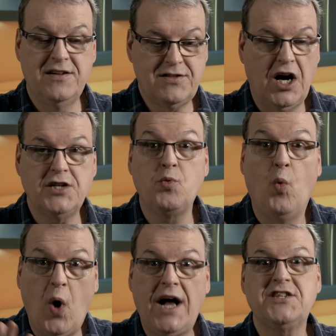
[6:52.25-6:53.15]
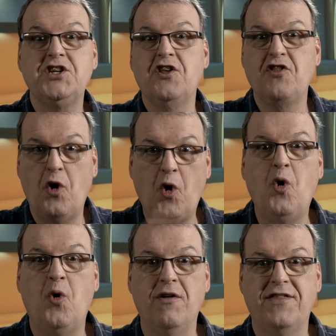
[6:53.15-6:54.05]
Dodge watching the
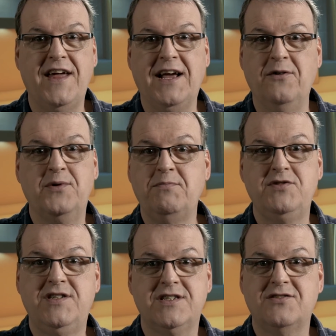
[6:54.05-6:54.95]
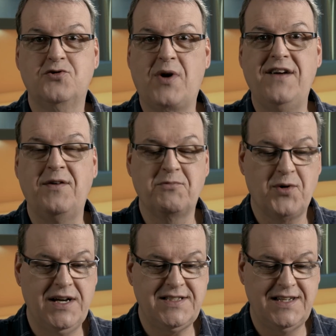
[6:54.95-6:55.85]
whole thing. It would just drive him
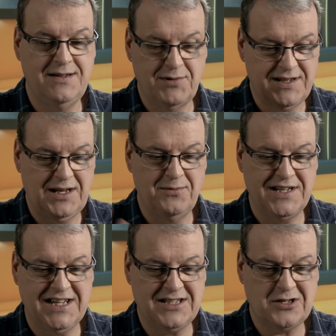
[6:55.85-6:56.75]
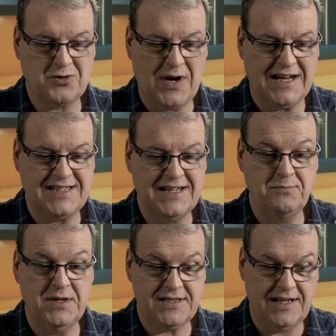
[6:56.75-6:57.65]
crazy. He would get distracted and
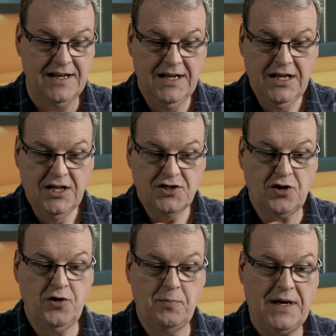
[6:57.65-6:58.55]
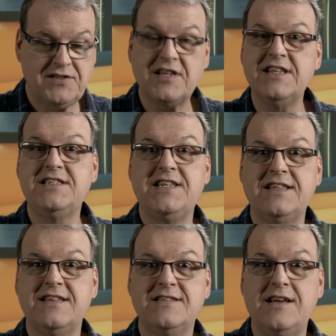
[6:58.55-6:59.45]
miss it. So you basically
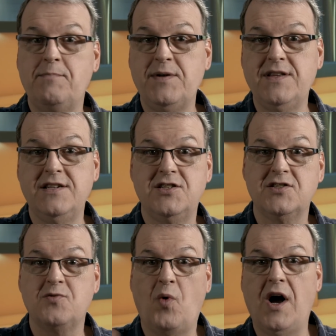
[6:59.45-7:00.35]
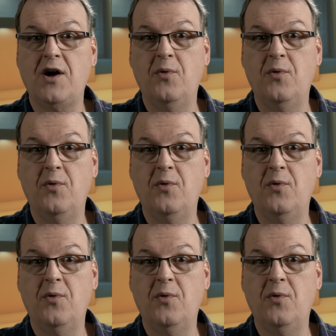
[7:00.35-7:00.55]
set this up and then just walk